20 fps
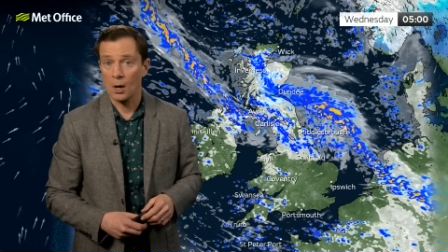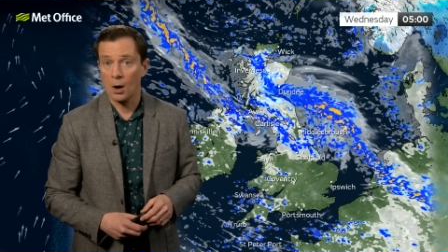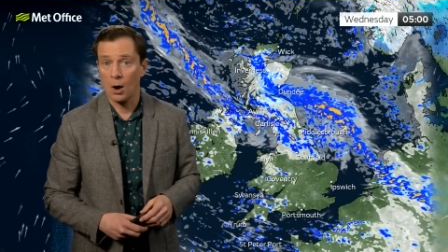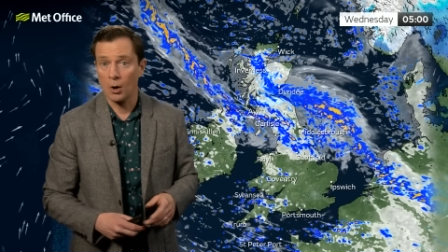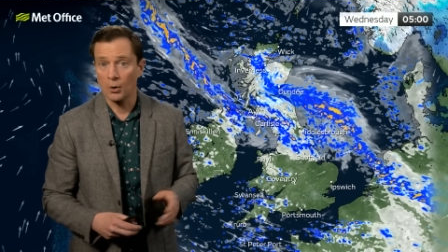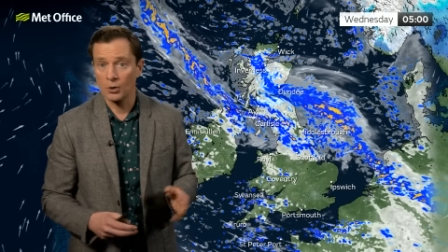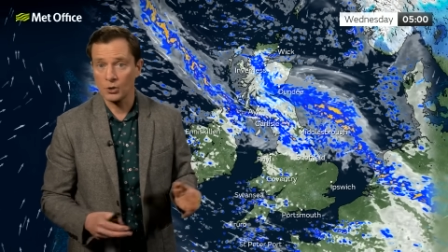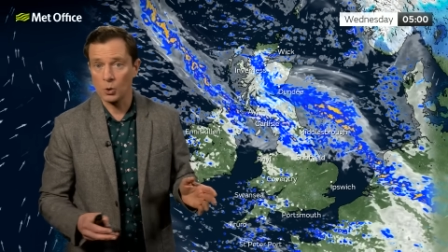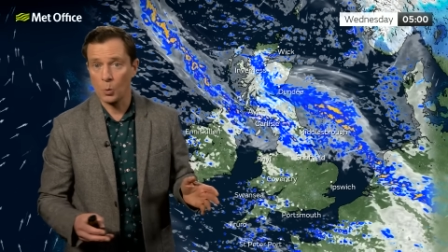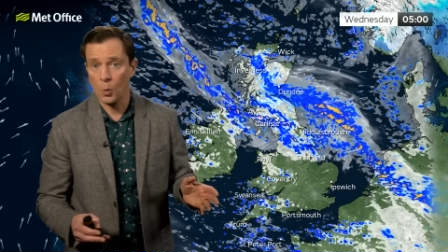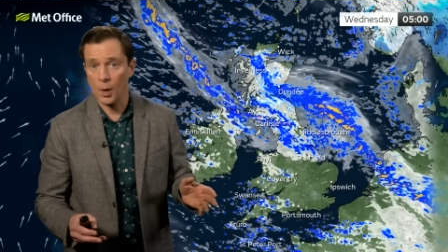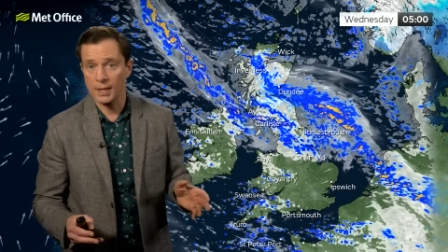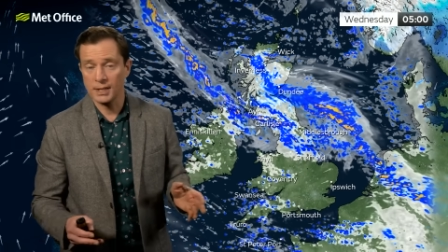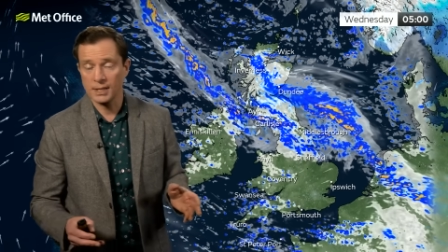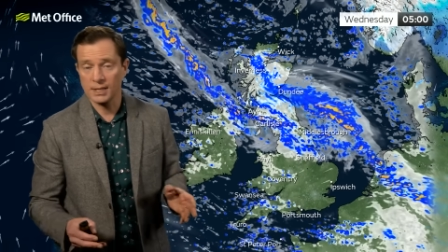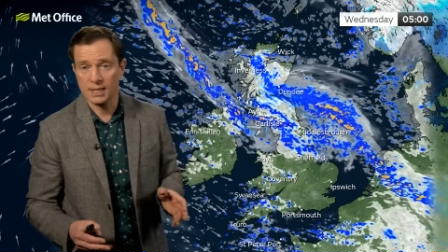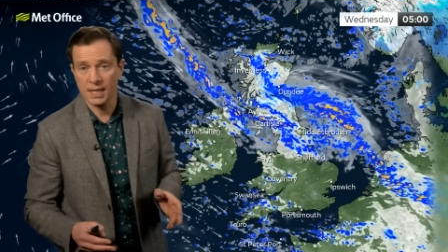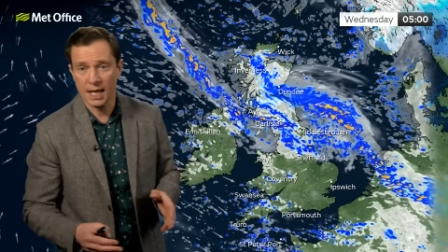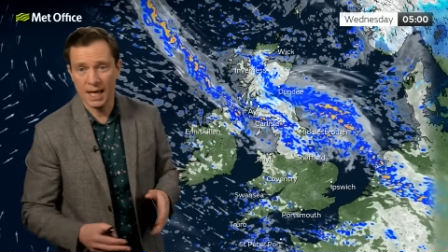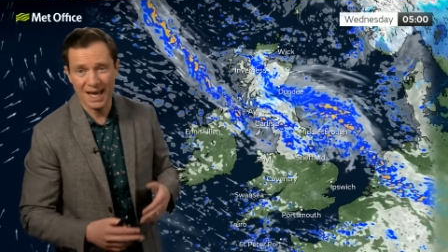On to
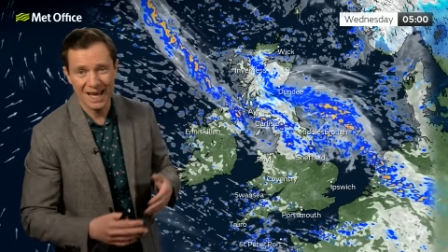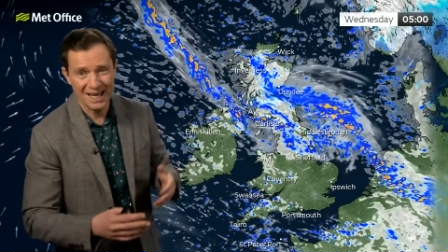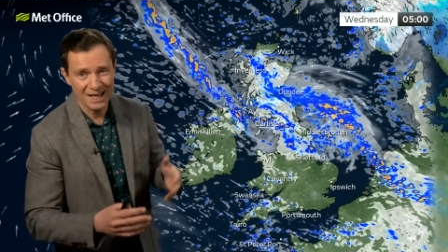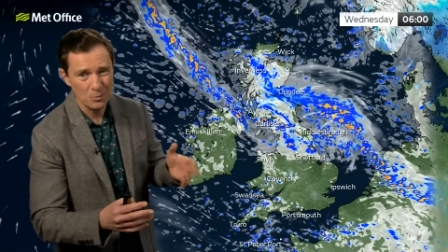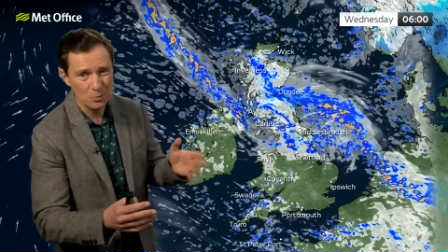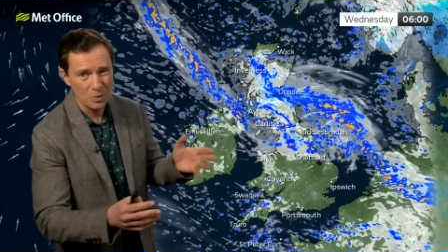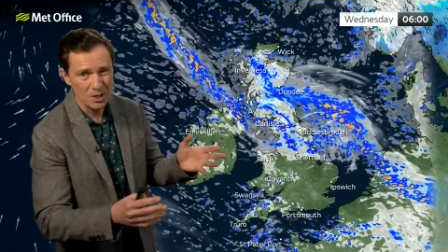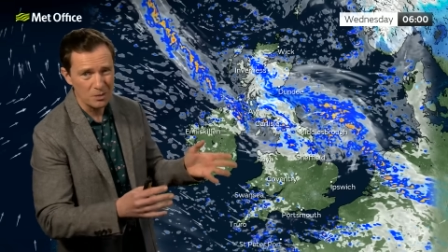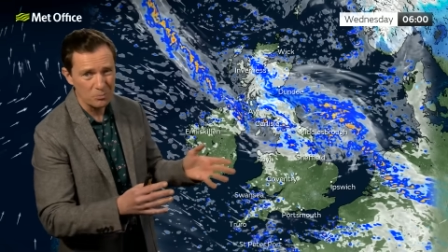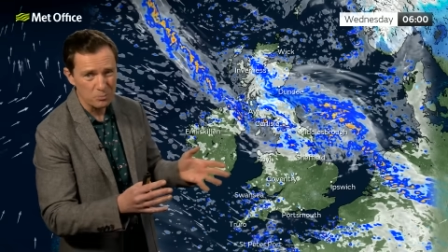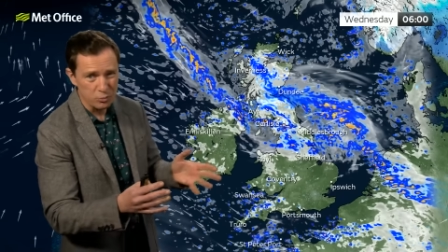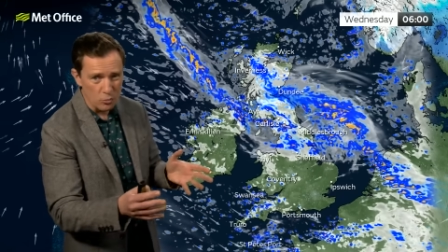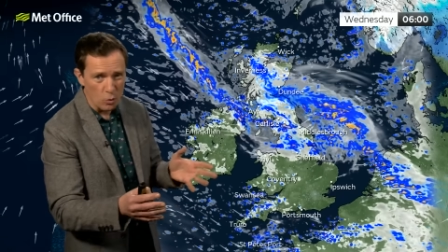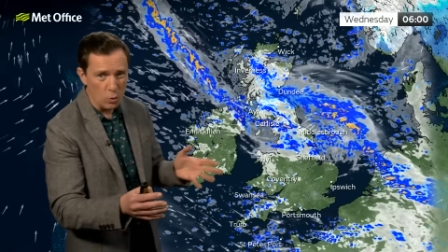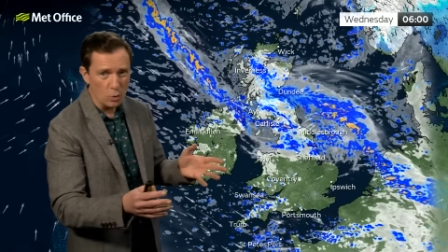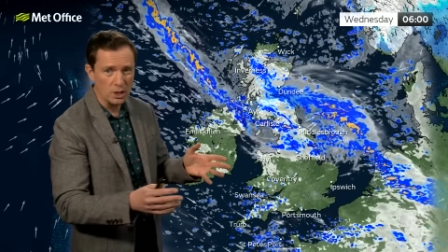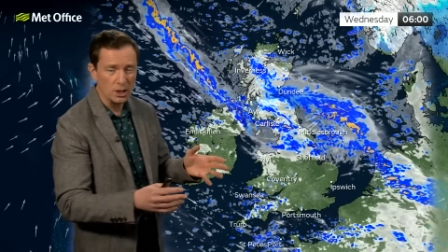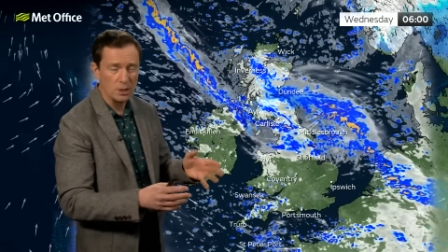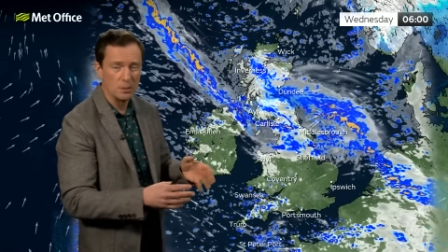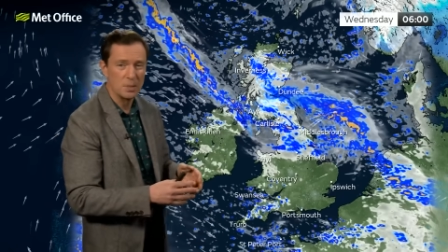Wednesday, and it will
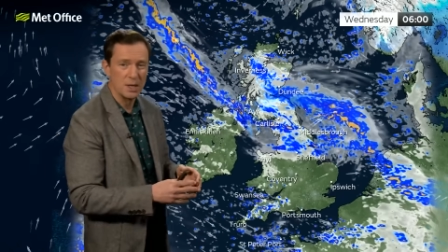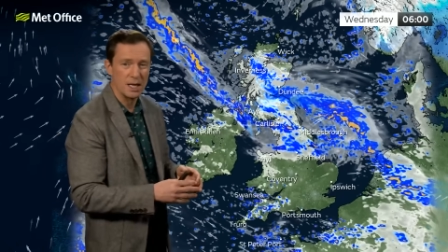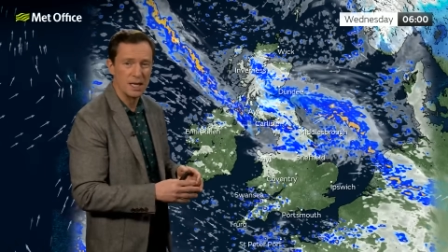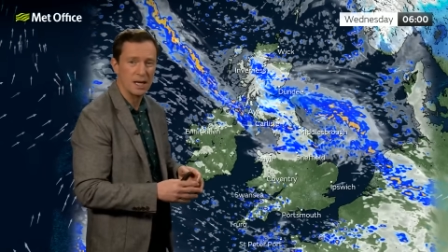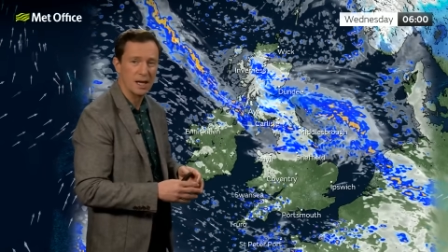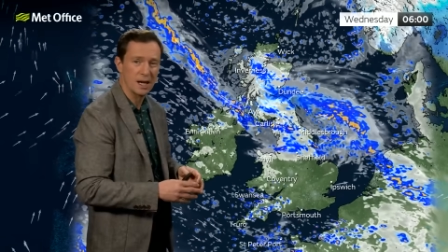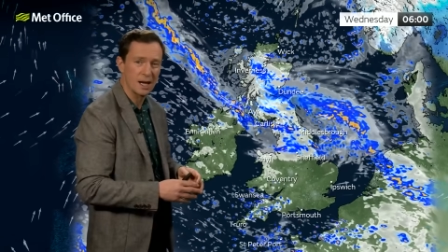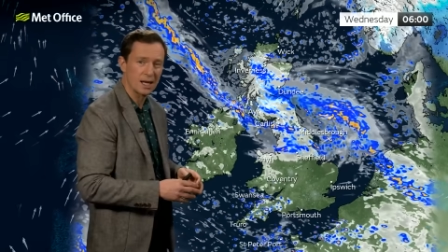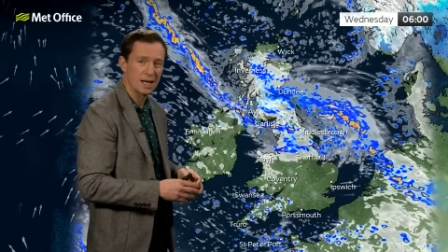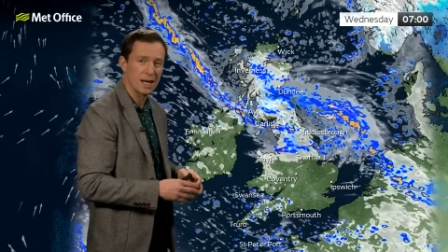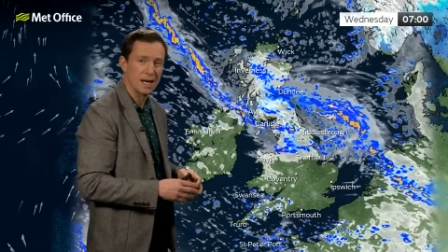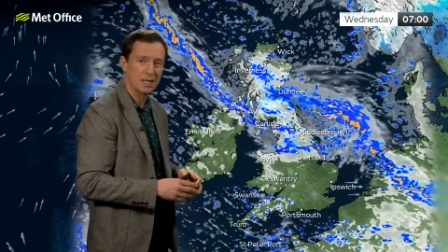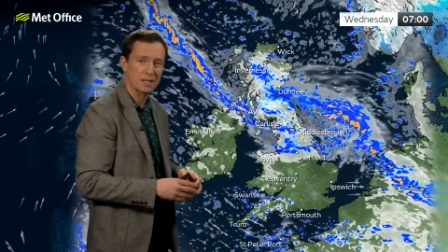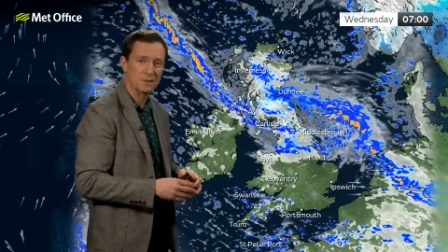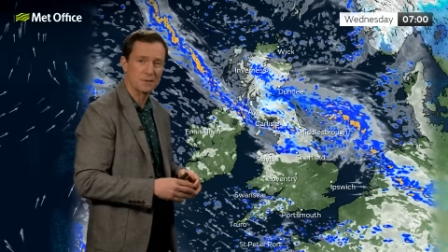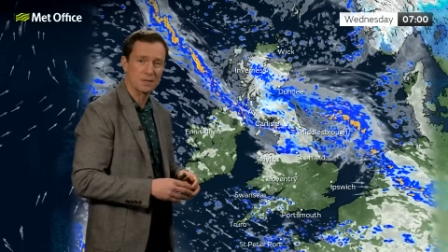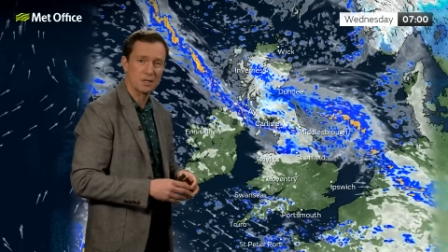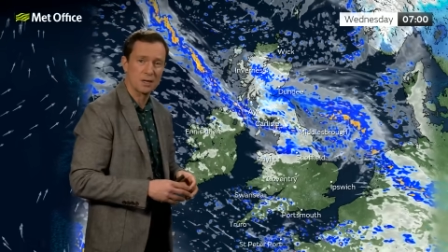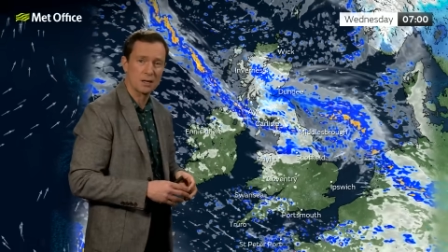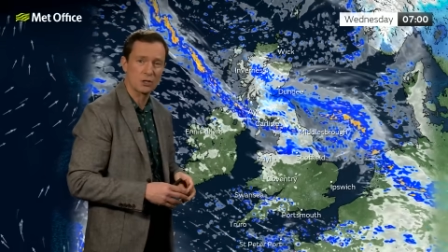broadly be a case
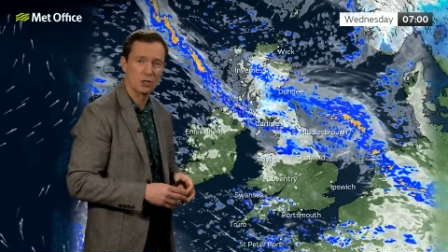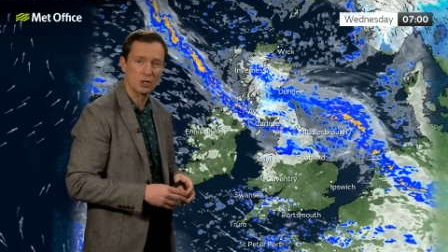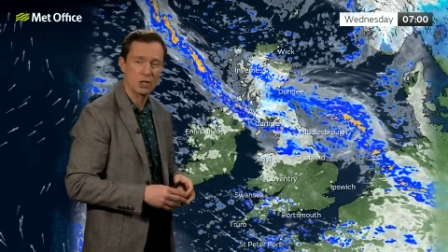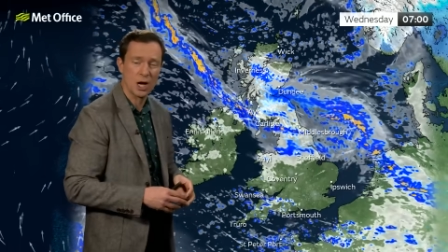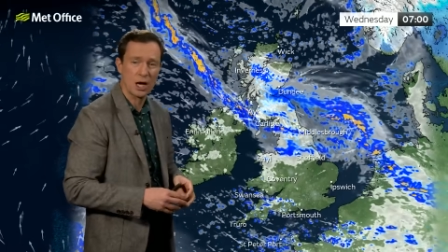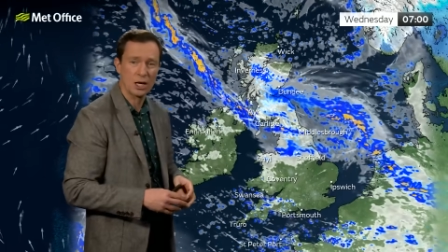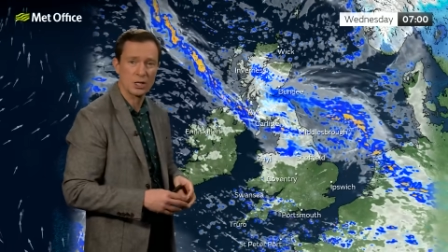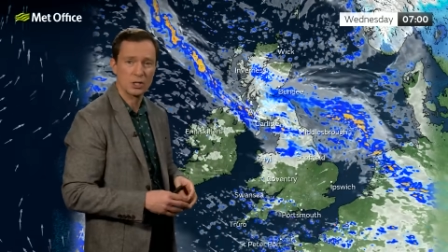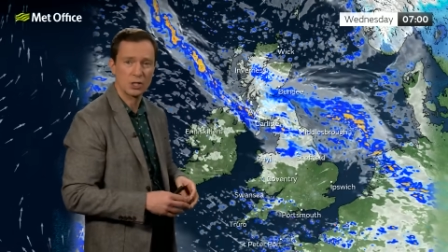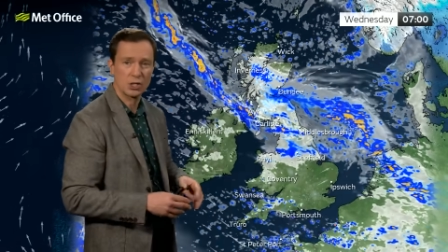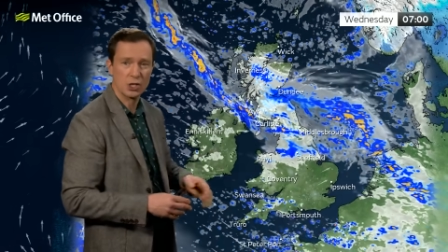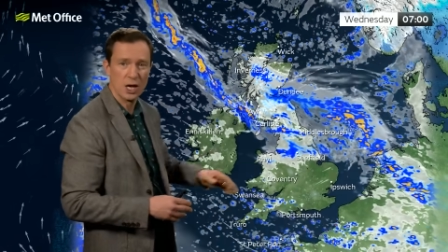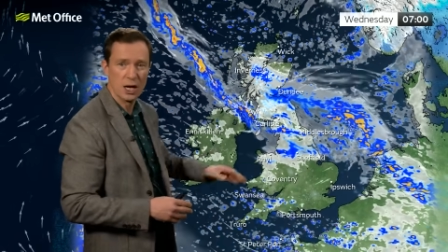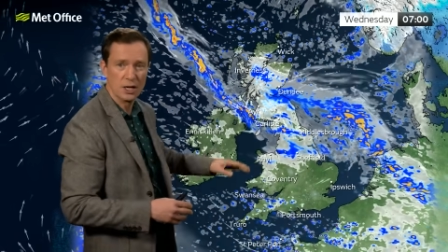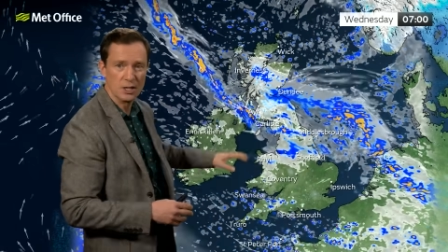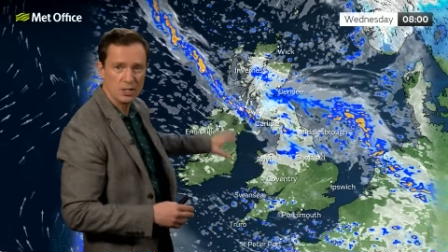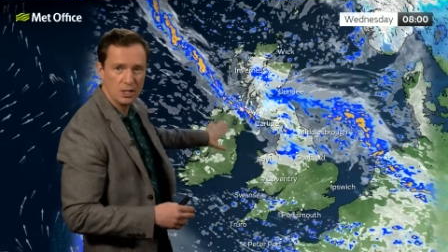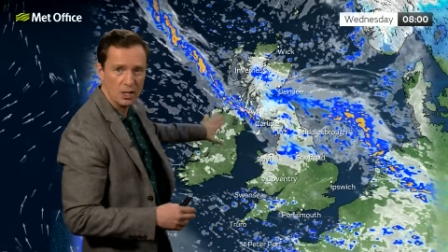of sunshine and showers,